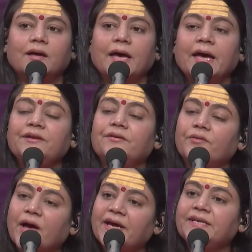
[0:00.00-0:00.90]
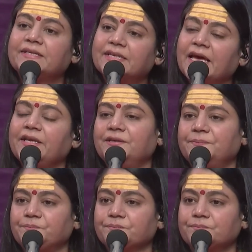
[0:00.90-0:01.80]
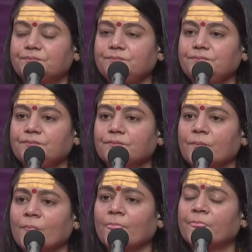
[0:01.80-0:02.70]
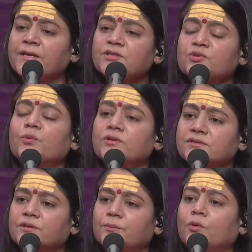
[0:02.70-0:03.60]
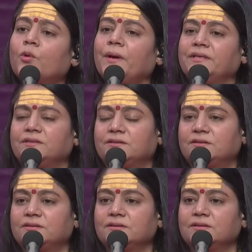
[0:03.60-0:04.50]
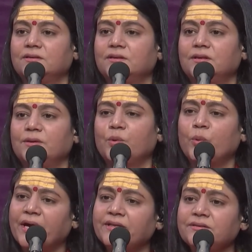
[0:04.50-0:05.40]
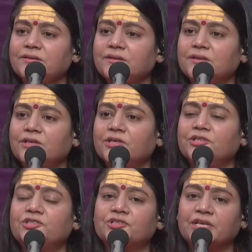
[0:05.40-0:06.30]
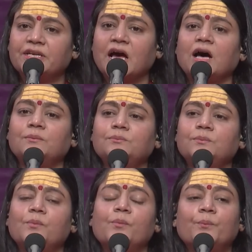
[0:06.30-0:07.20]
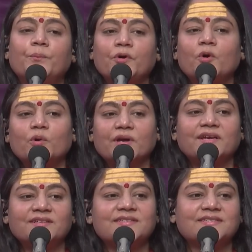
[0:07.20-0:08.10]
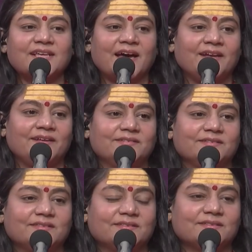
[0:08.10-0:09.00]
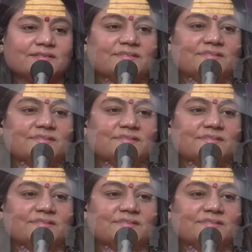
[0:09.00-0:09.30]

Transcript: And right then, this was the moment when Shri Ram broke his silence.